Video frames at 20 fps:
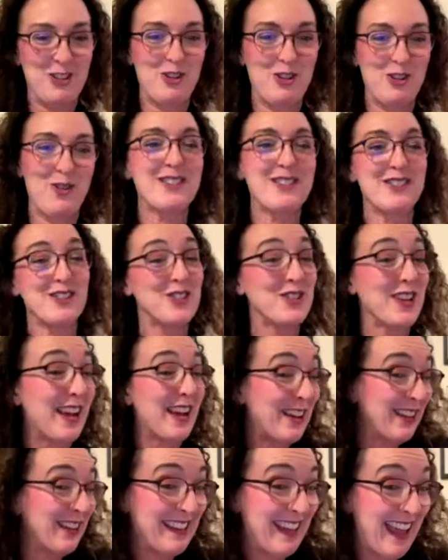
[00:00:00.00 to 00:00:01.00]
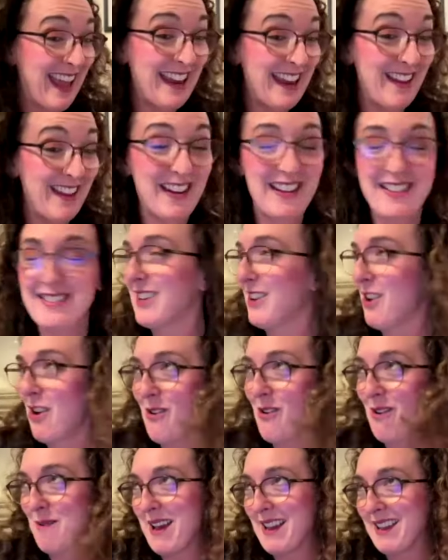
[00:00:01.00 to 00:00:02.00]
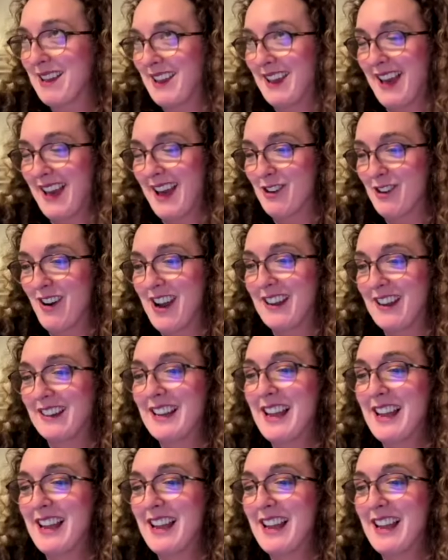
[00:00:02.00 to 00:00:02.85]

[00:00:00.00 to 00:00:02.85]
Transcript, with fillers: you enter the cycle again, and it's like, yeah. oh, I'm back here. How great!